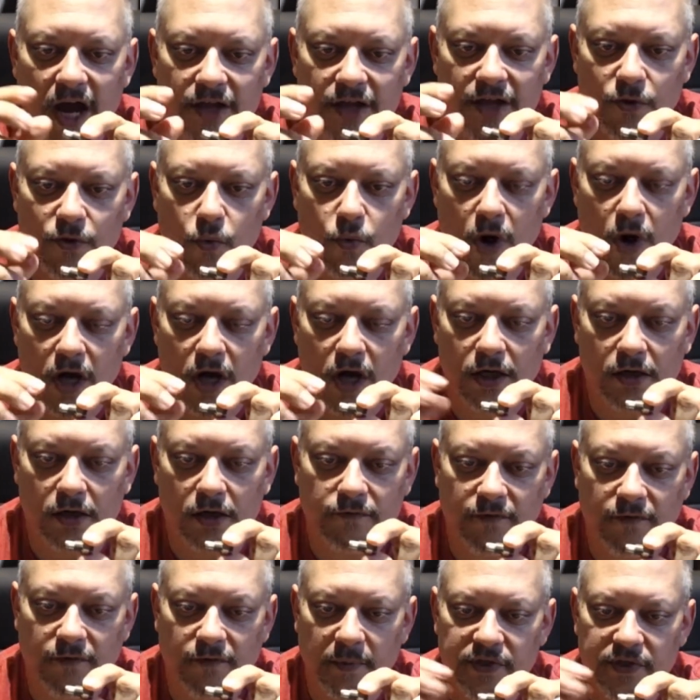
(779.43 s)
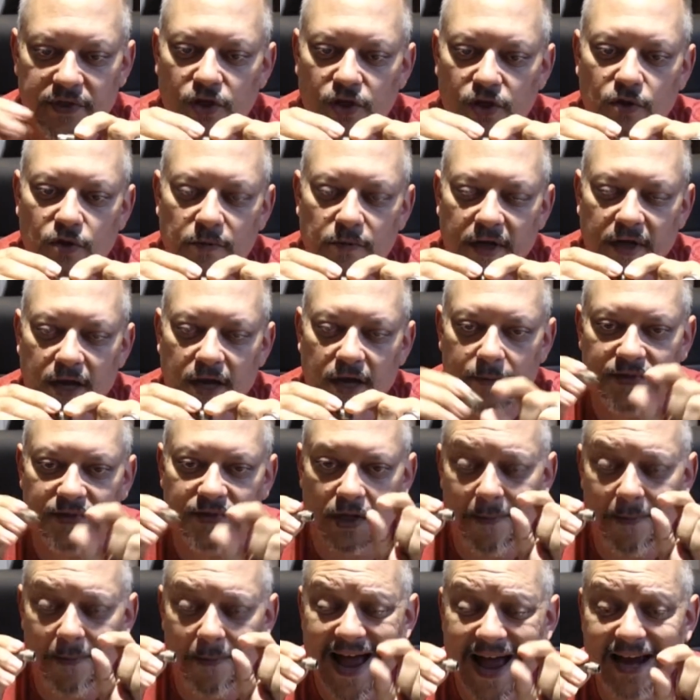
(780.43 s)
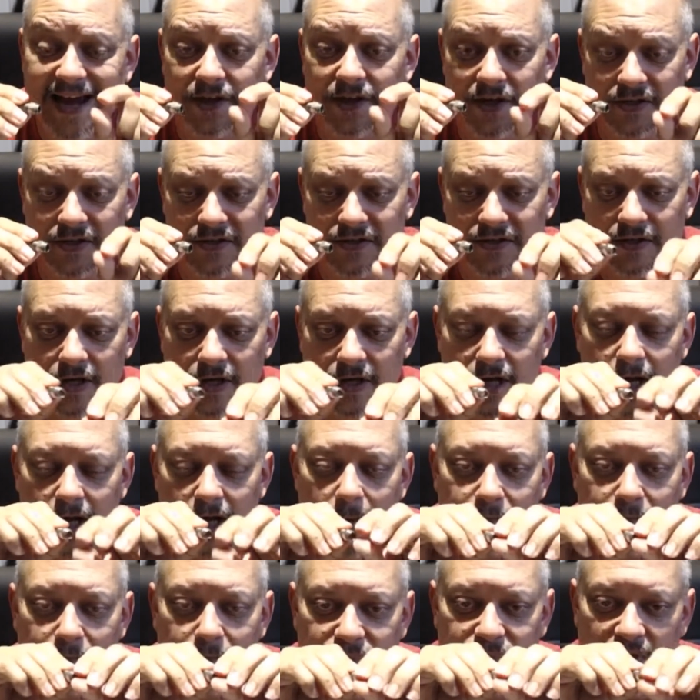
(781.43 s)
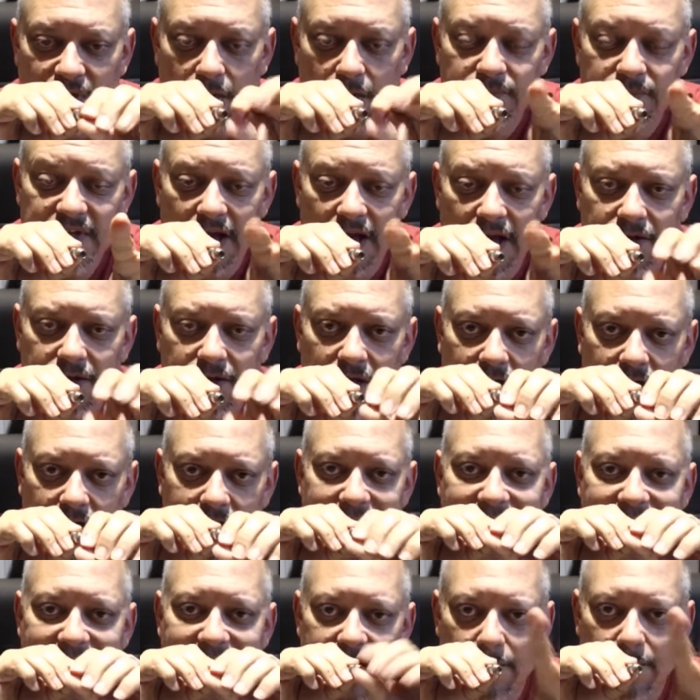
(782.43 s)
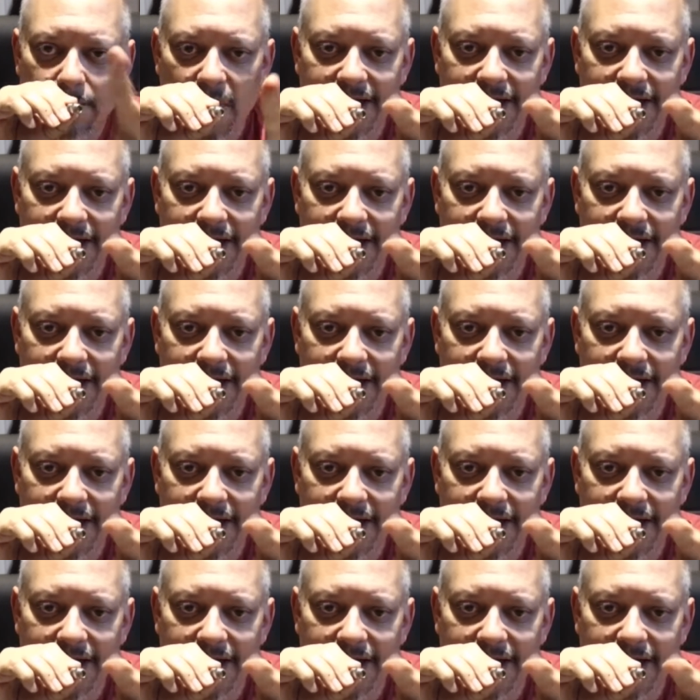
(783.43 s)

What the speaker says: the water from a tube that comes in the back of this comes out in an atomized